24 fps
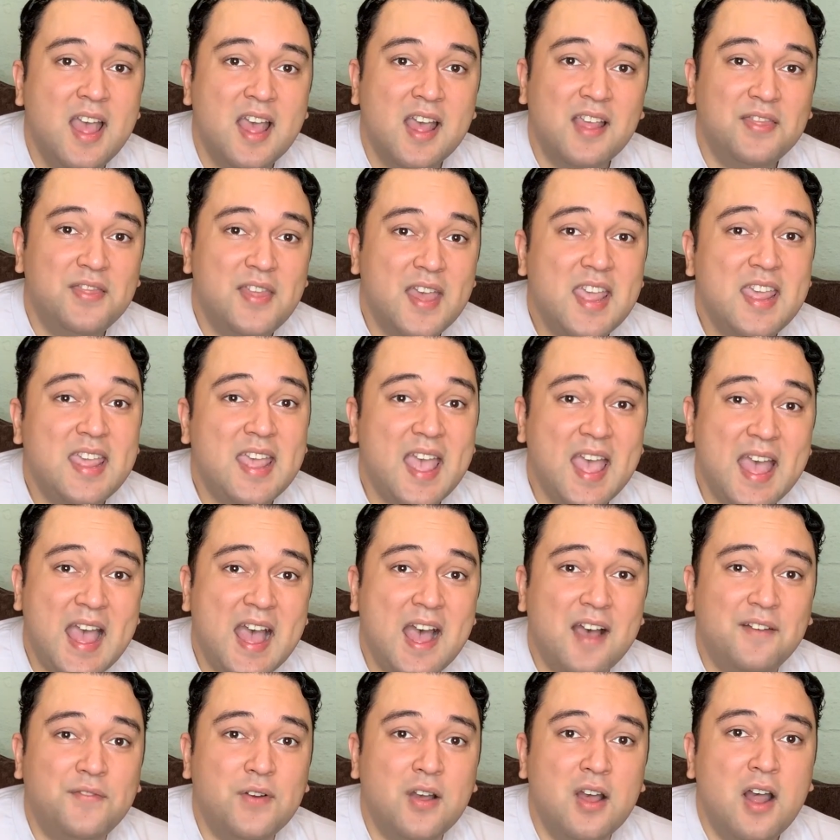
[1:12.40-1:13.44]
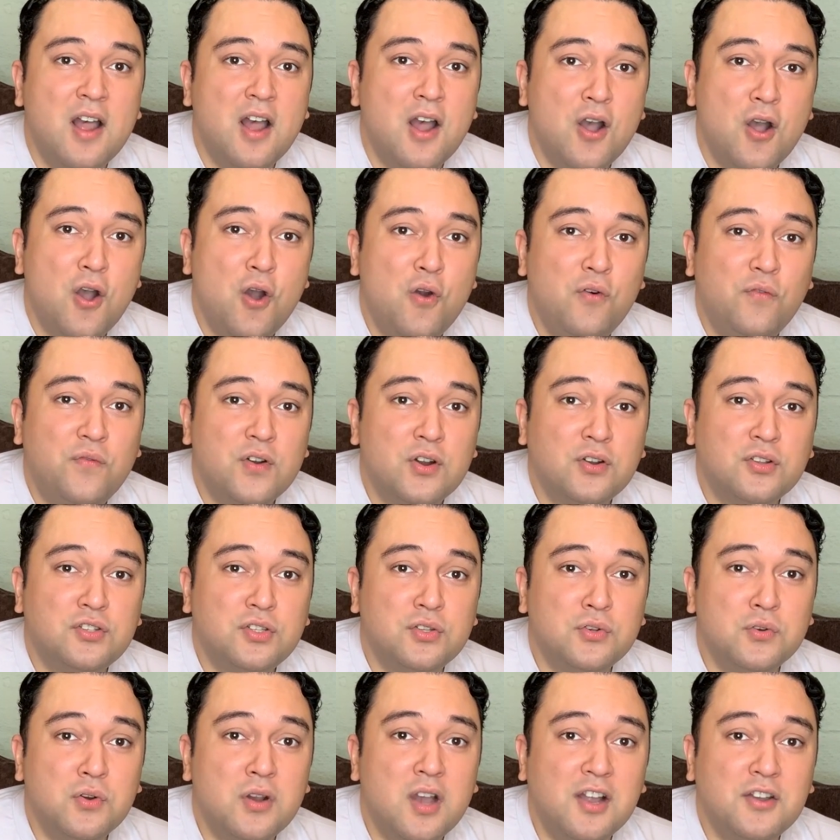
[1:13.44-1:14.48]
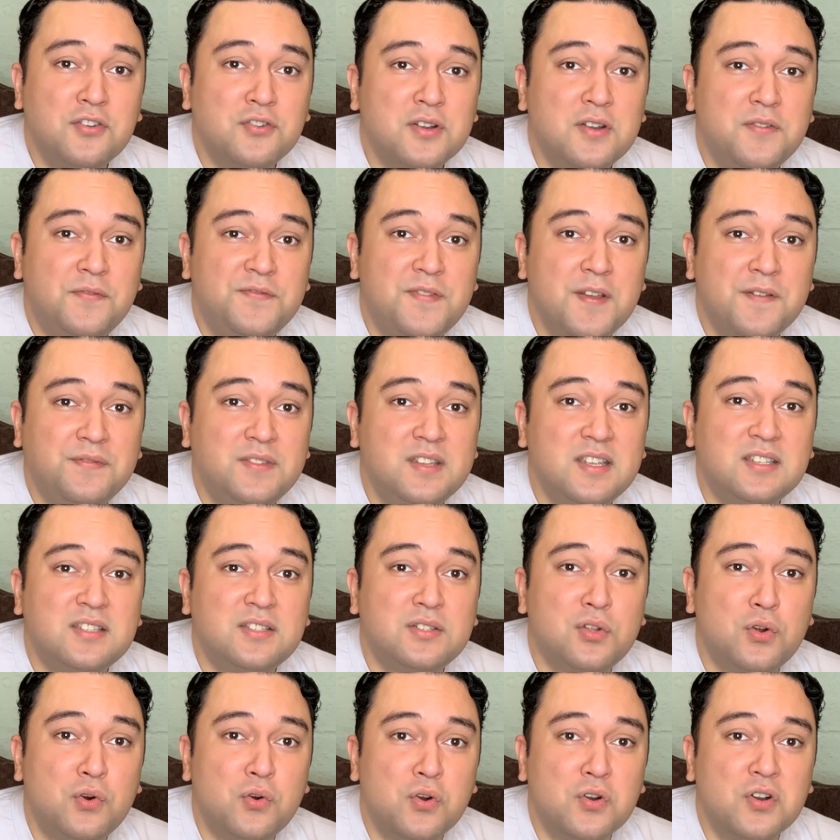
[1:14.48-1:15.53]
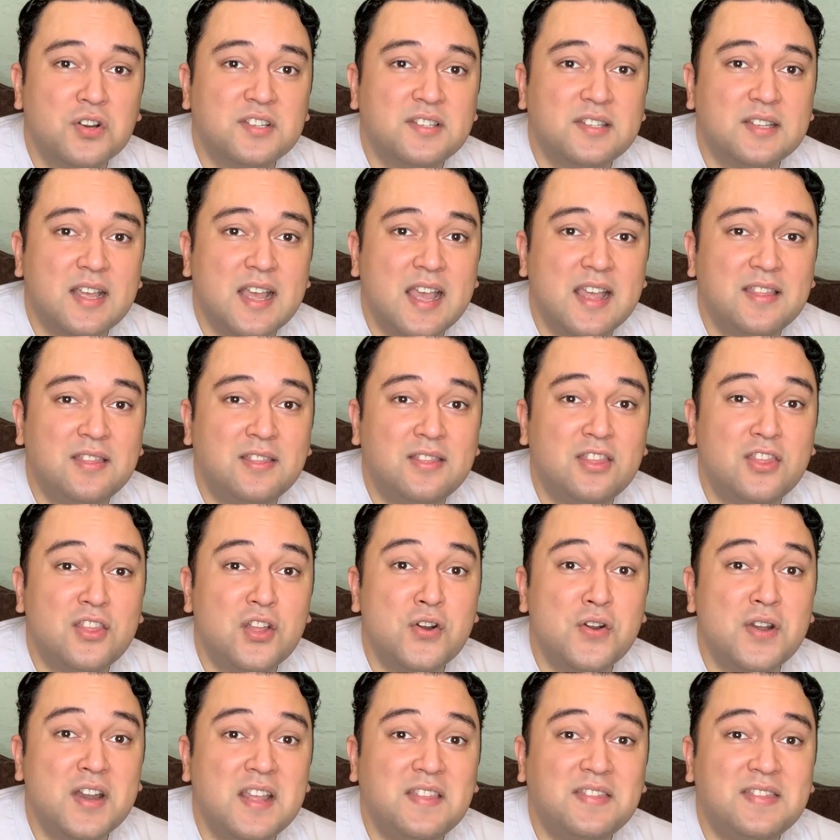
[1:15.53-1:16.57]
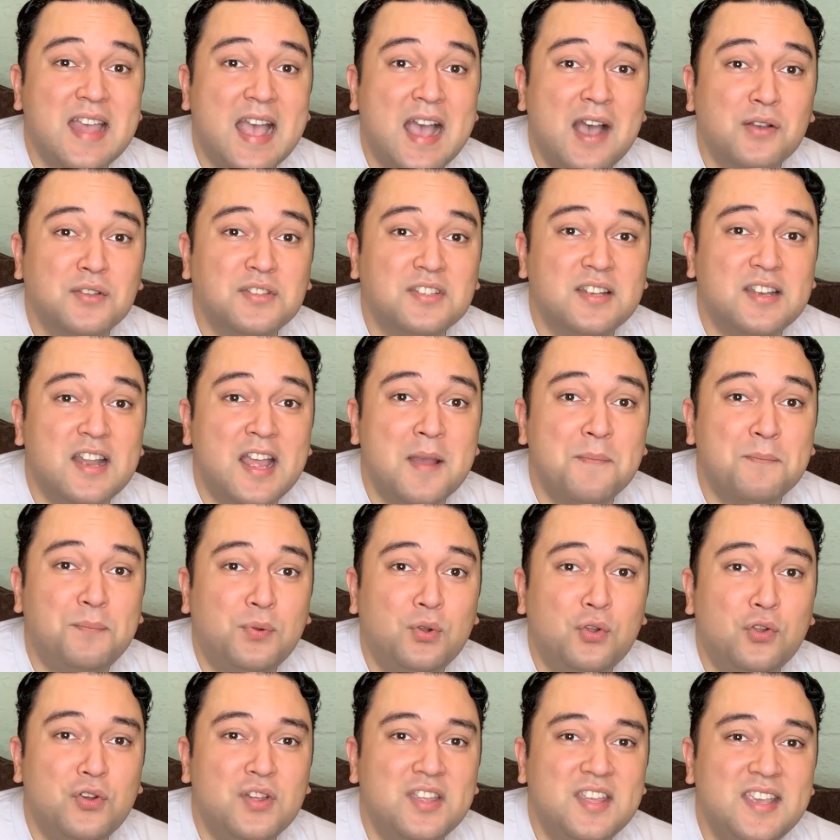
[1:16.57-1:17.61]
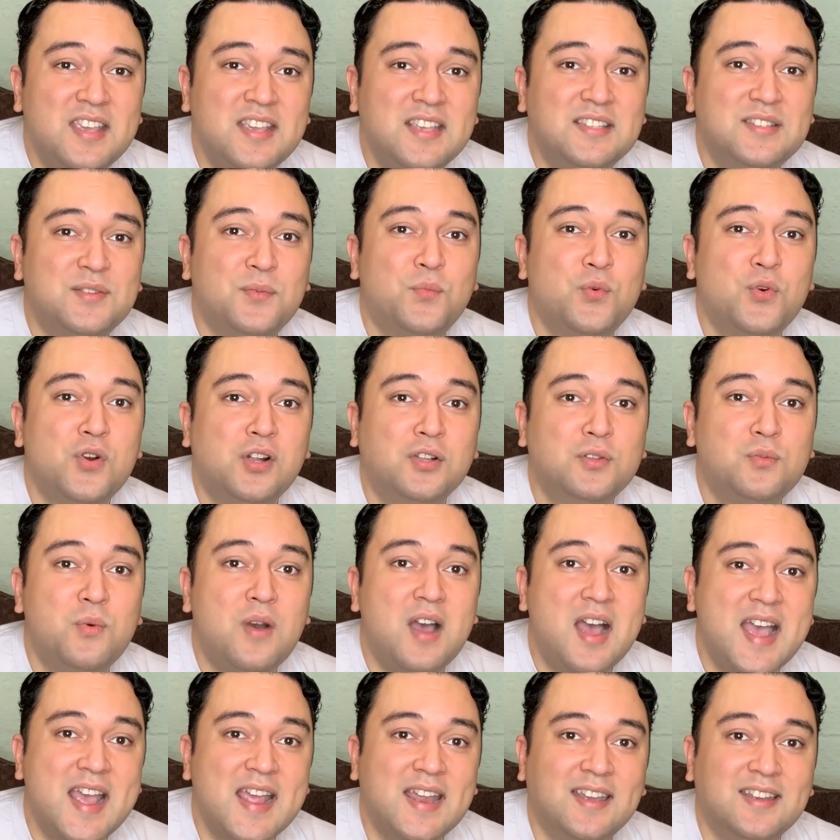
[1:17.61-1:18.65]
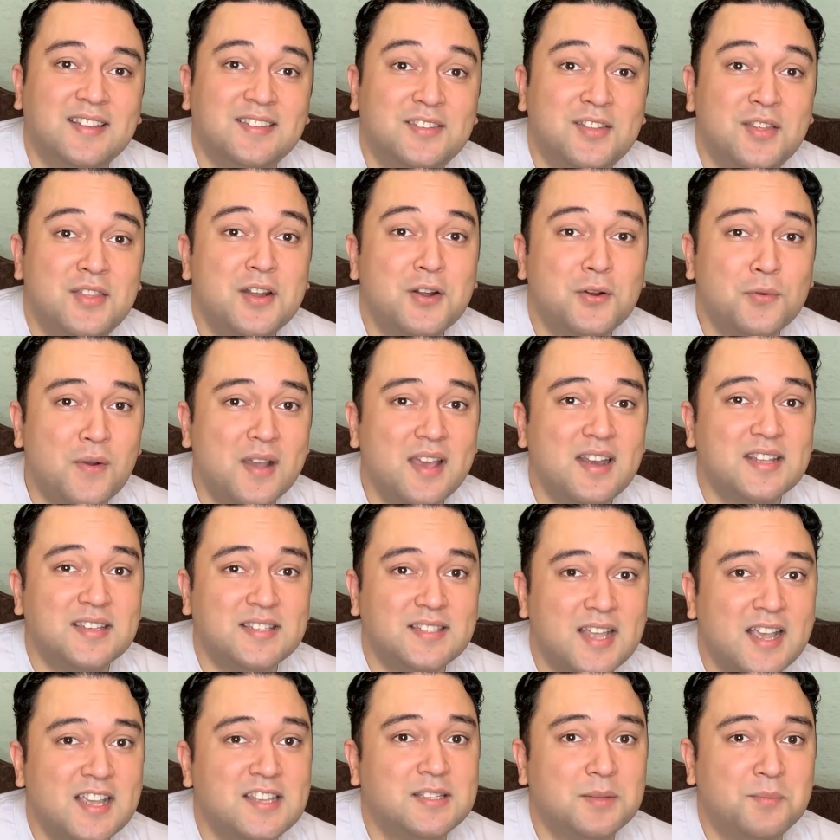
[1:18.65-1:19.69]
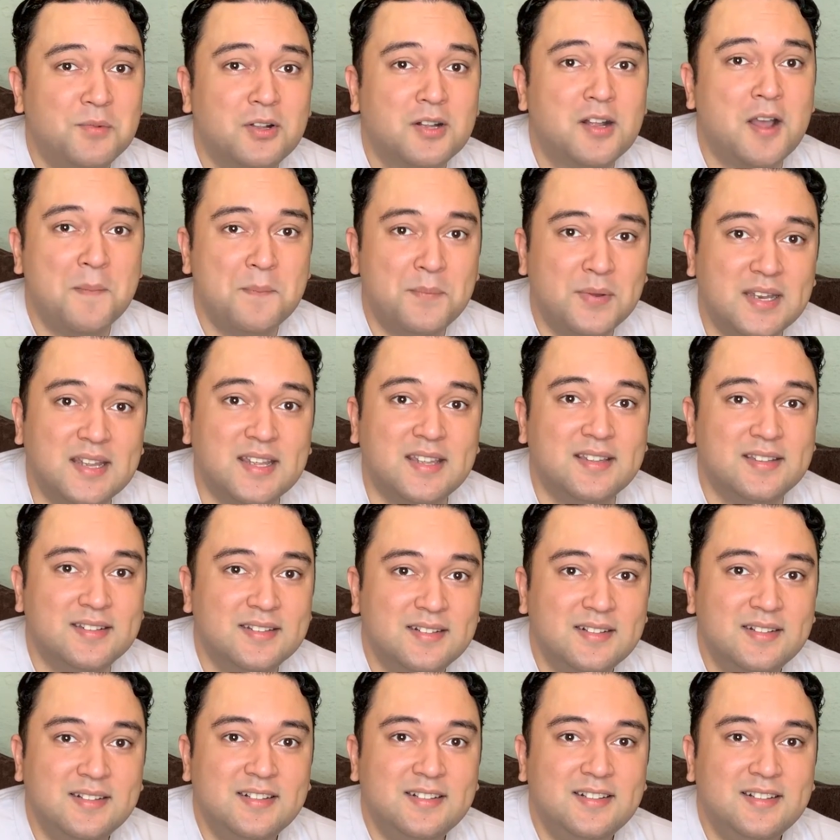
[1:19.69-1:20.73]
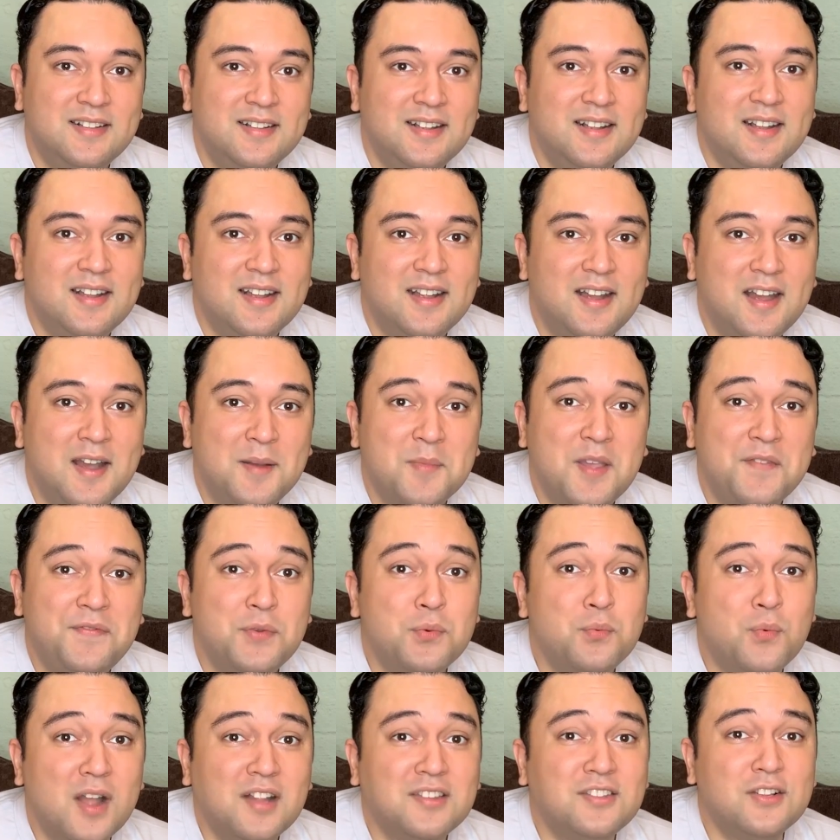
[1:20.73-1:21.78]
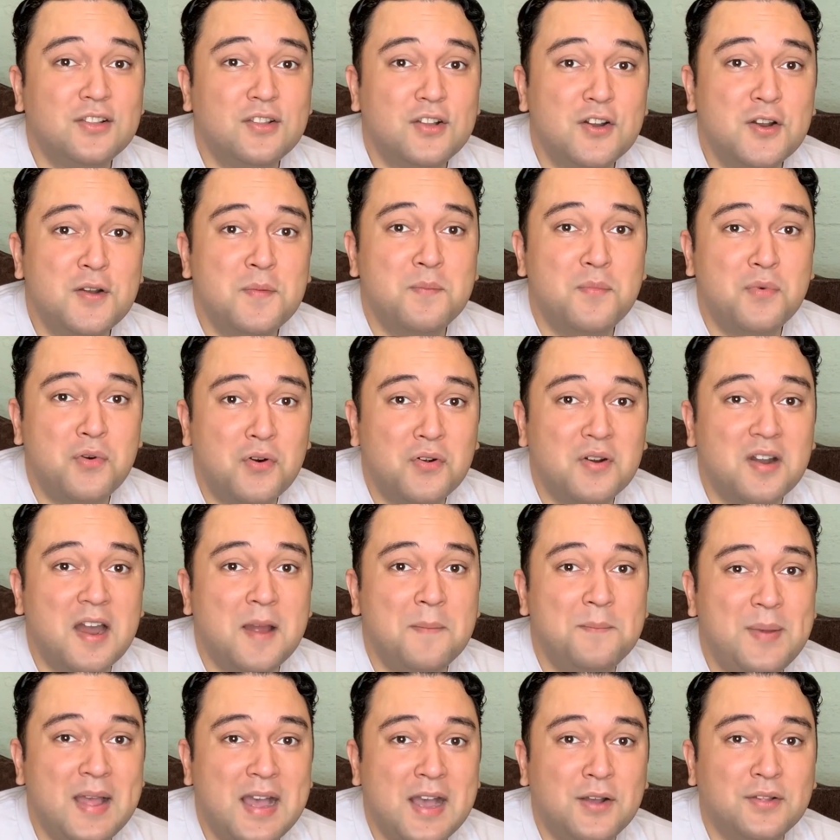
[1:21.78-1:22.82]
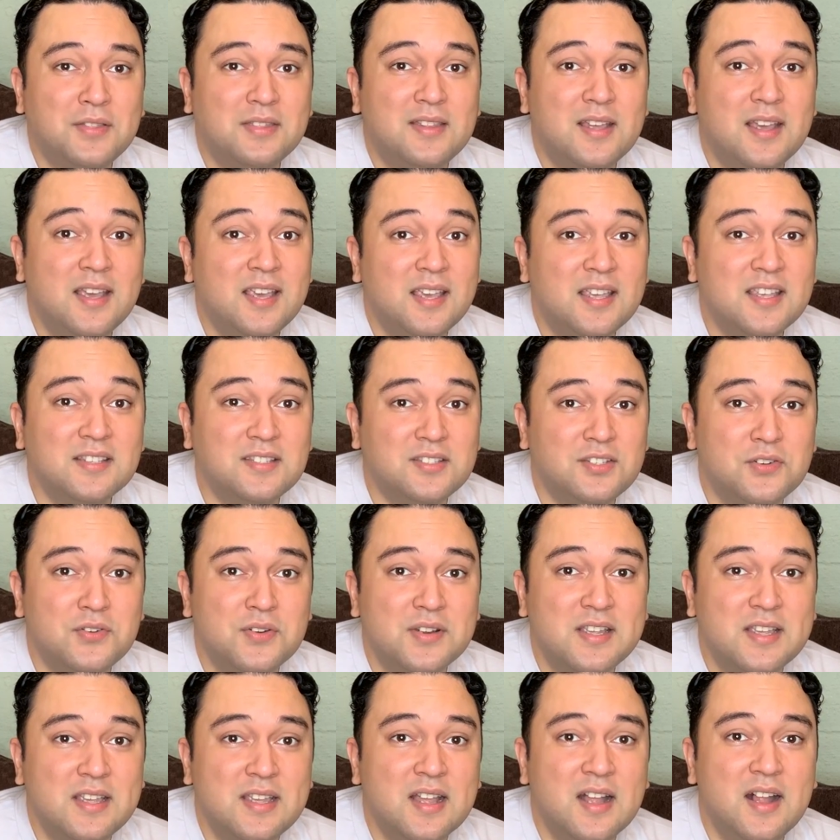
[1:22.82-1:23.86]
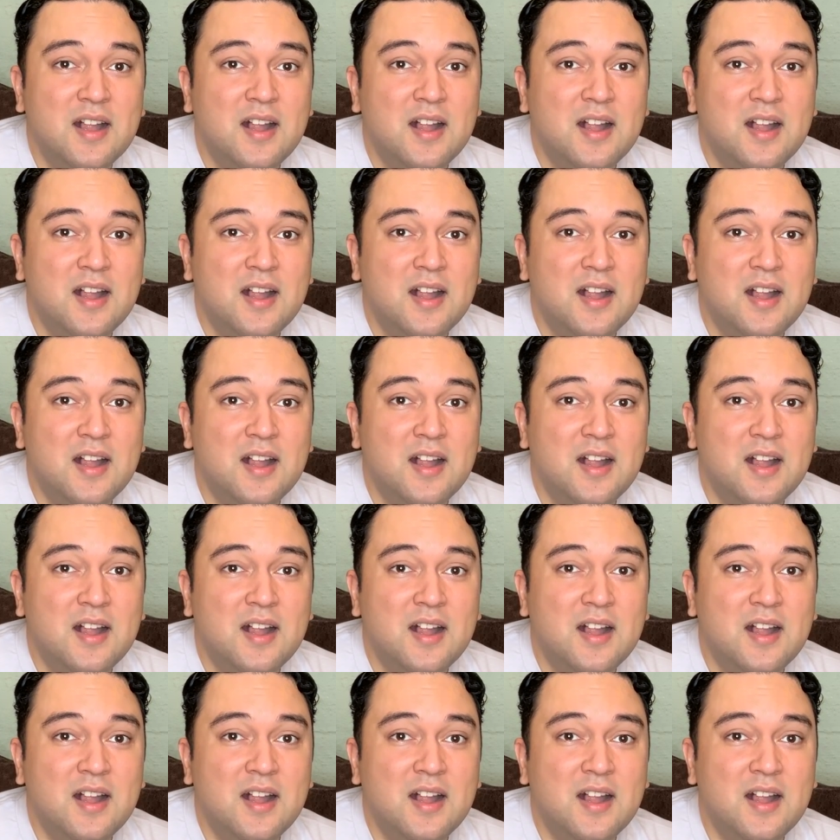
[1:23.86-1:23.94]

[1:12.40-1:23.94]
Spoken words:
They have over 250 stores and 30,000 employees worldwide, so they're quite a sizable company. If you want to learn more about the history